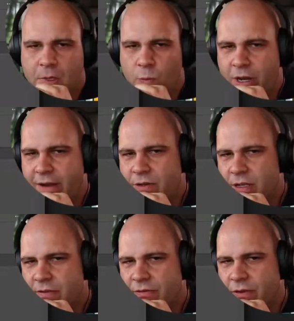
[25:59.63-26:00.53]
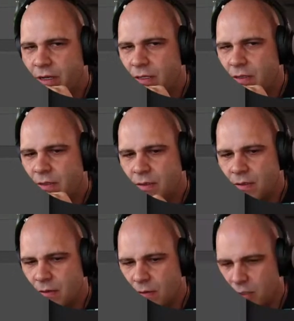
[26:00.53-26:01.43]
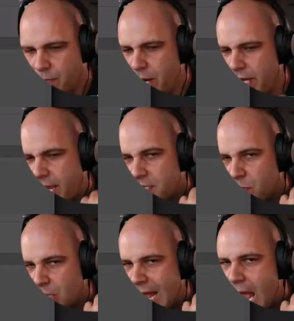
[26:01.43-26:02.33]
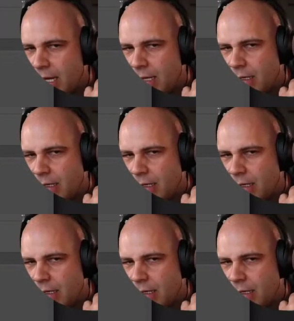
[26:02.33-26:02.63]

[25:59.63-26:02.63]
whatever's on the front, so in my case, black,